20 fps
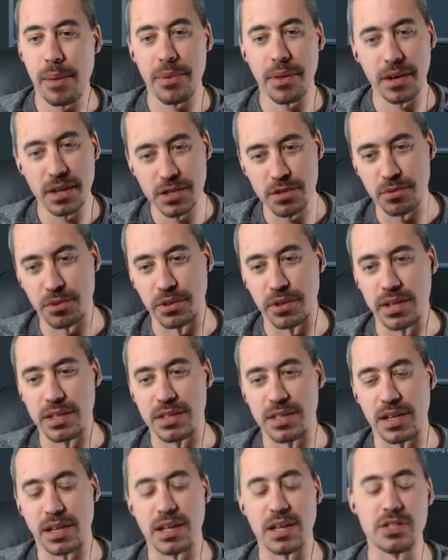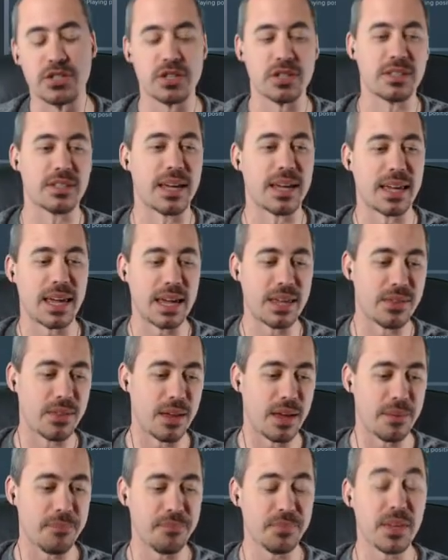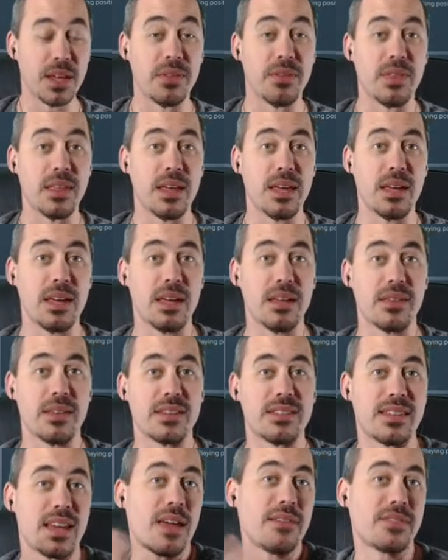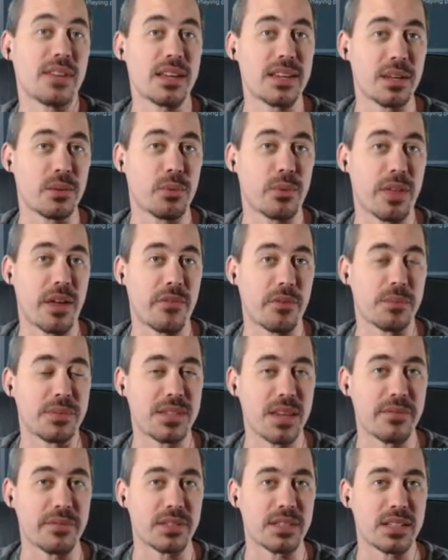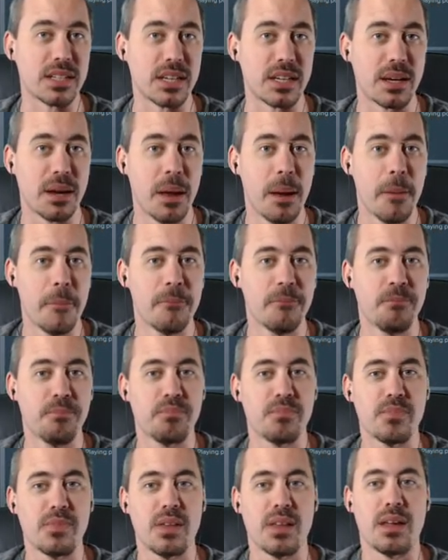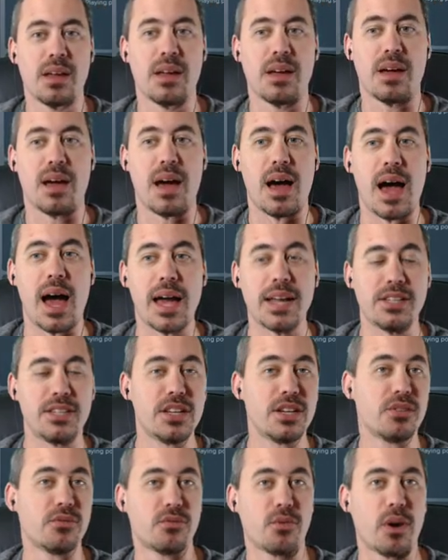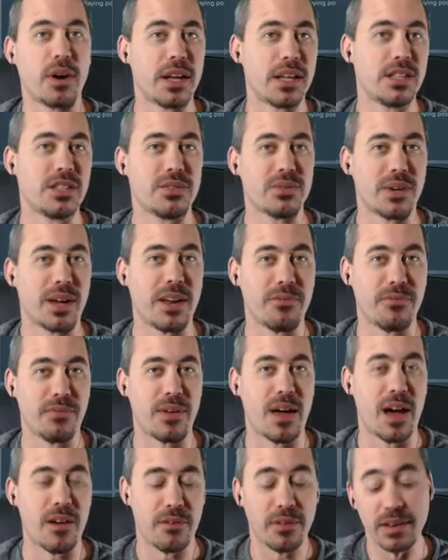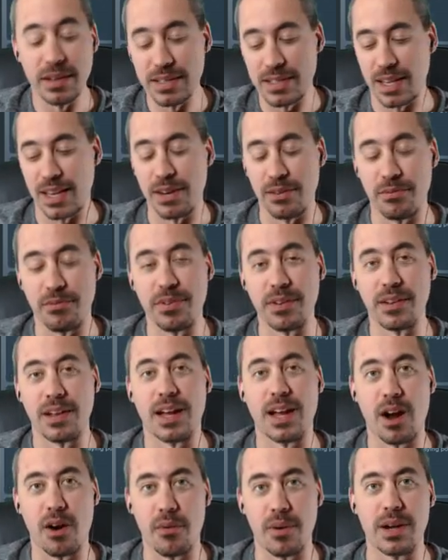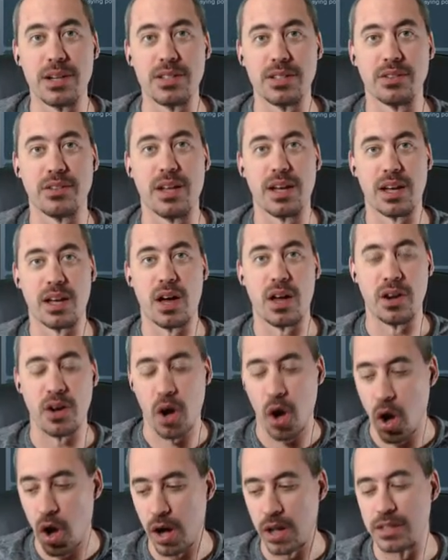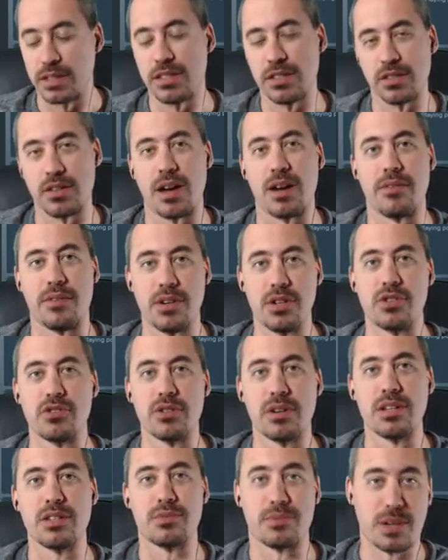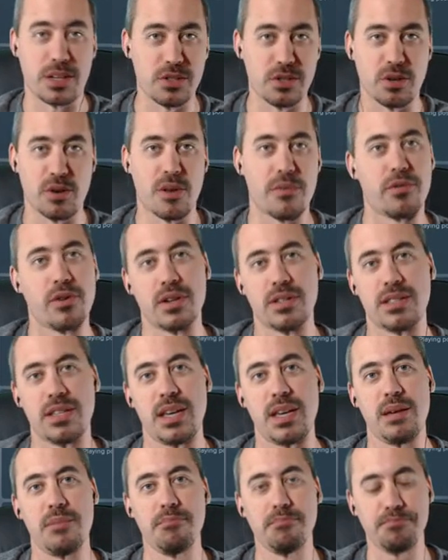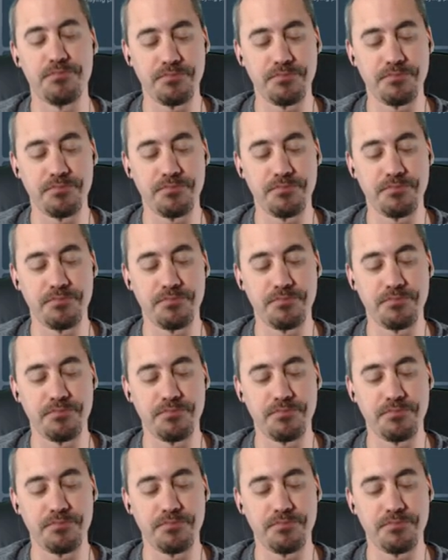that is realistic. It's just like in in the the saves I did with FM17, I didn't run into it. I, I at least I didn't feel like I ran into like an onslaught of injuries when I took over a team.